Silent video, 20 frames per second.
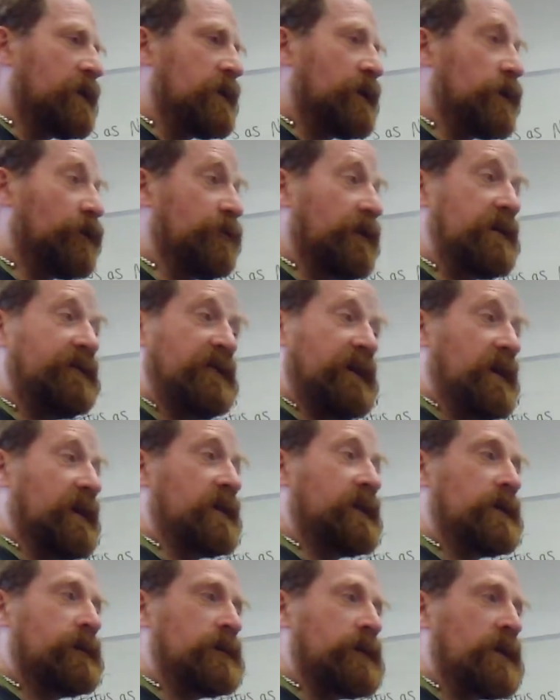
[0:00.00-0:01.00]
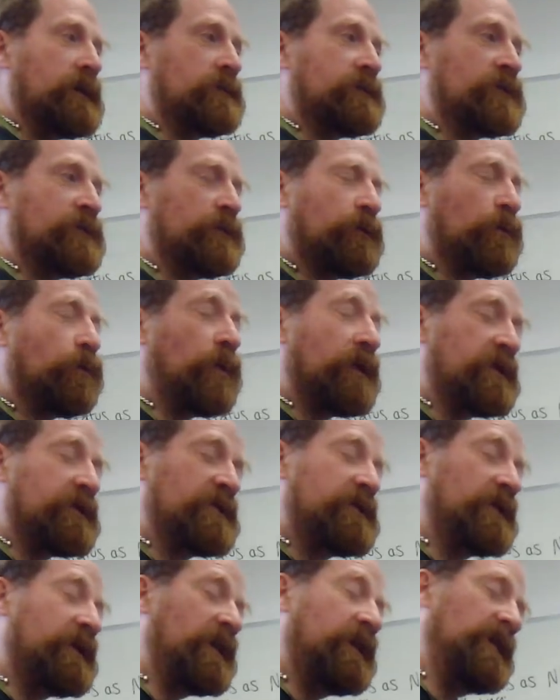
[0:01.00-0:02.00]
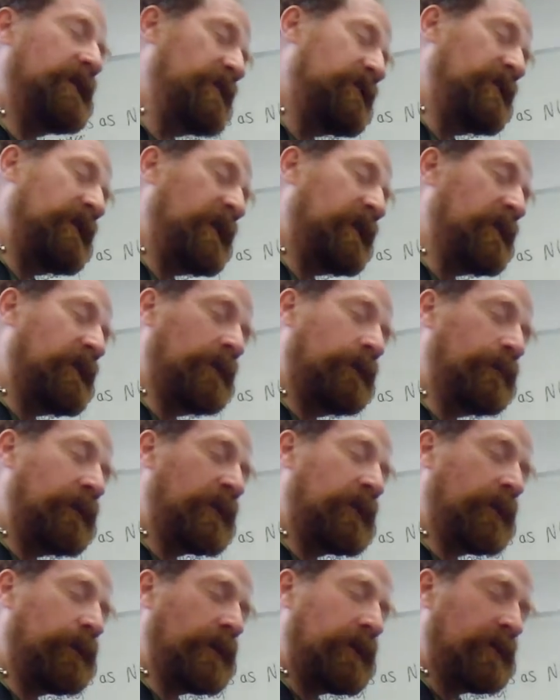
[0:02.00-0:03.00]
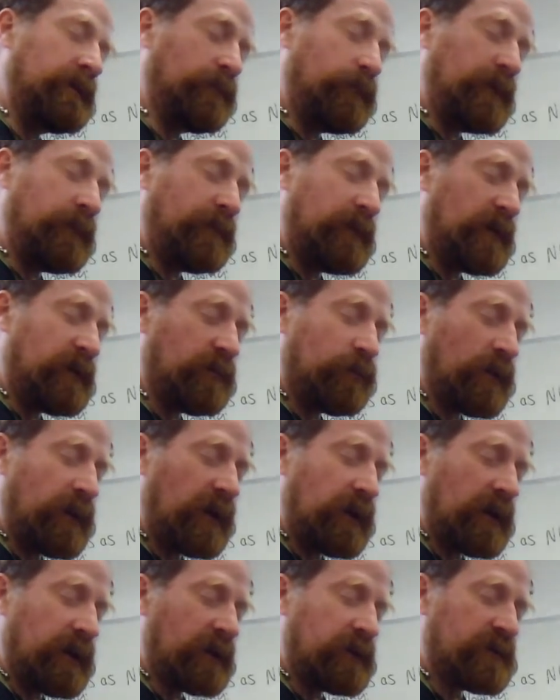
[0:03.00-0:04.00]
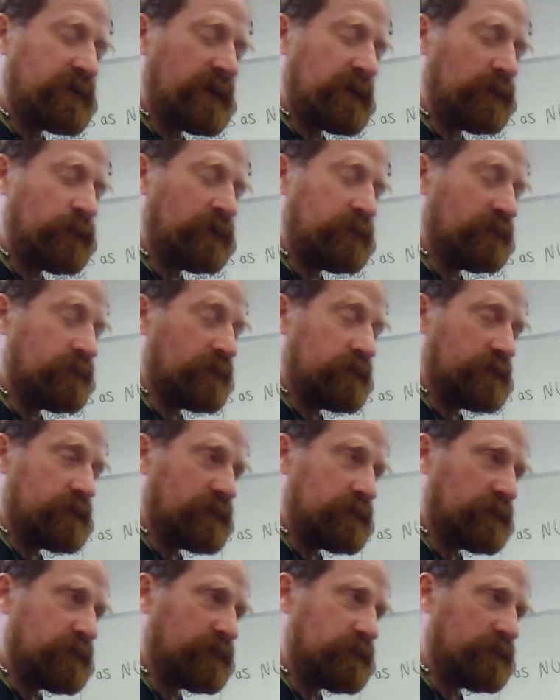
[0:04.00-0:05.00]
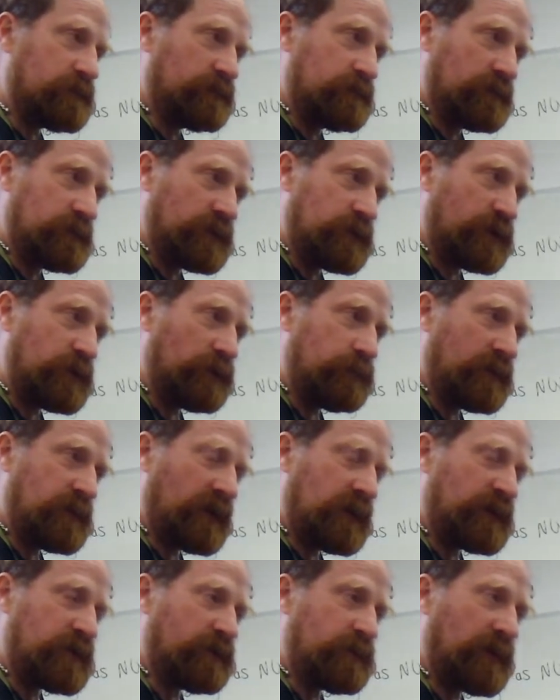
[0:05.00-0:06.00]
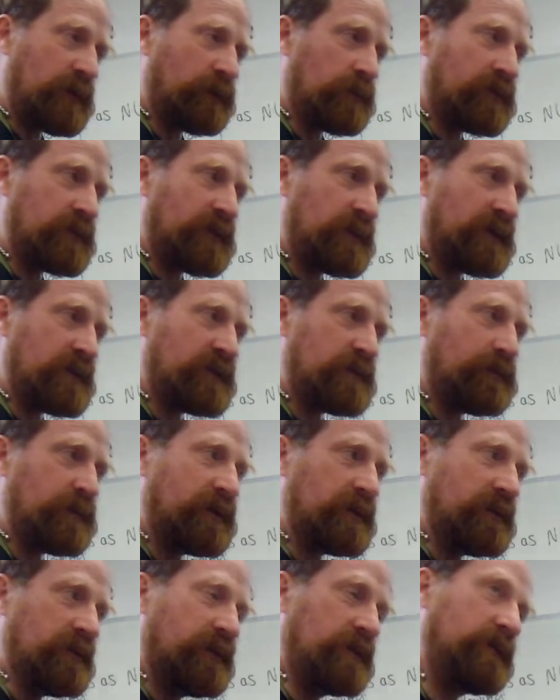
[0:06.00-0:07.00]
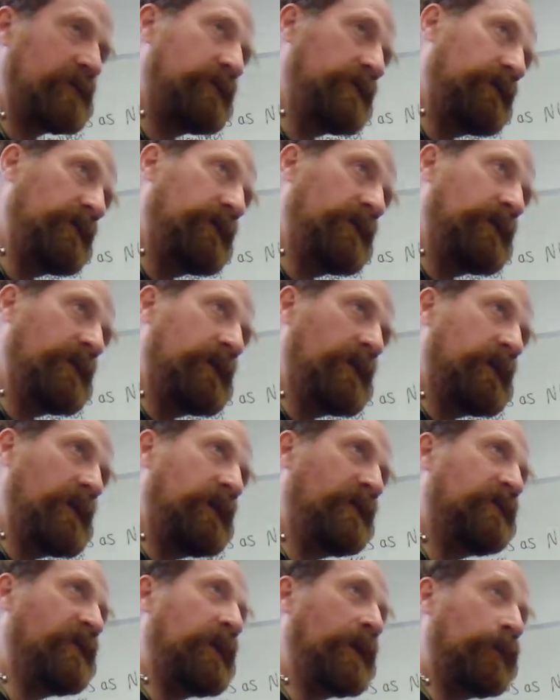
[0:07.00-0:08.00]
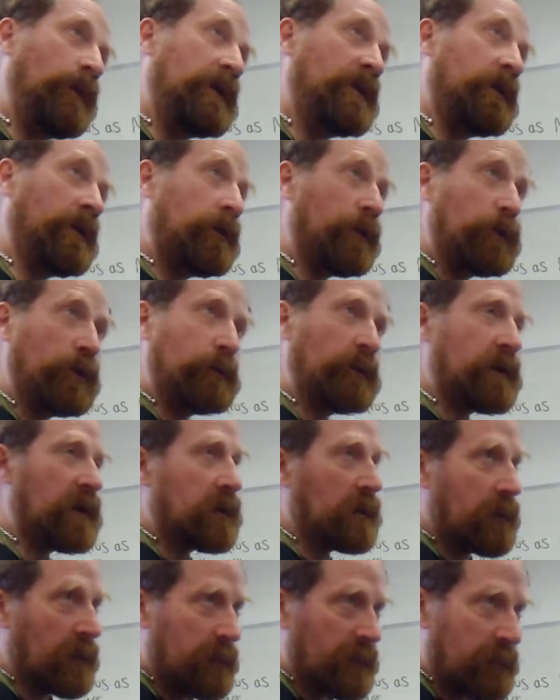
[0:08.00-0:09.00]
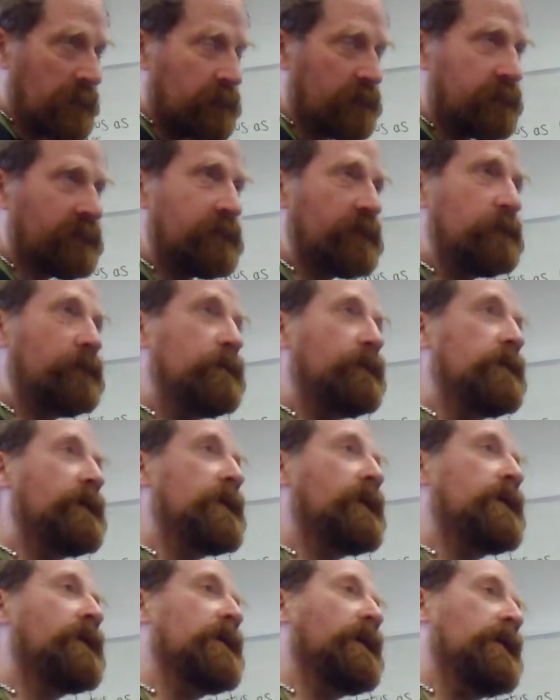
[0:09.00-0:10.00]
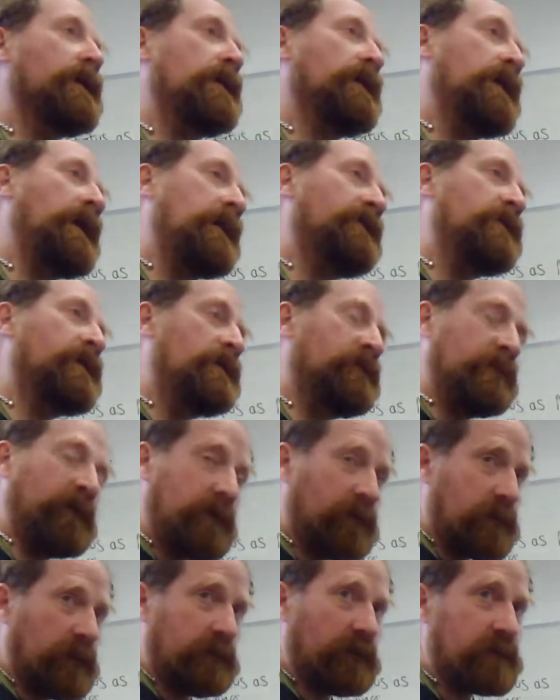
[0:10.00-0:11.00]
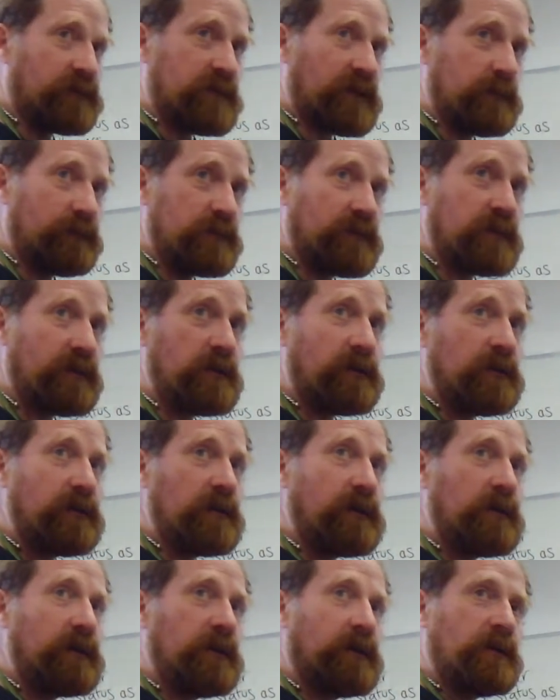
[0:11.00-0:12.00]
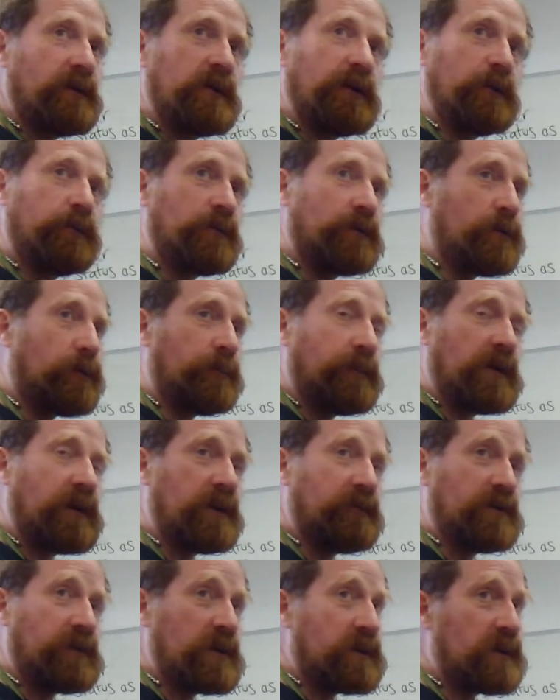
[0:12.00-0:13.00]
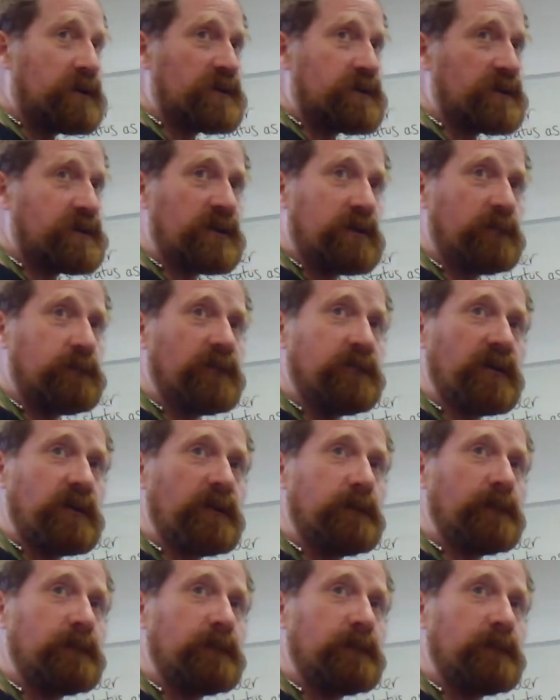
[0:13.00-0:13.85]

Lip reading: horrific, and I'm sure once the kid is dead there'll be no end of weeping and wailing, as there will. It's human nature being what it is, but if they went home alive having failed their exams, they would not be given an easy time of it.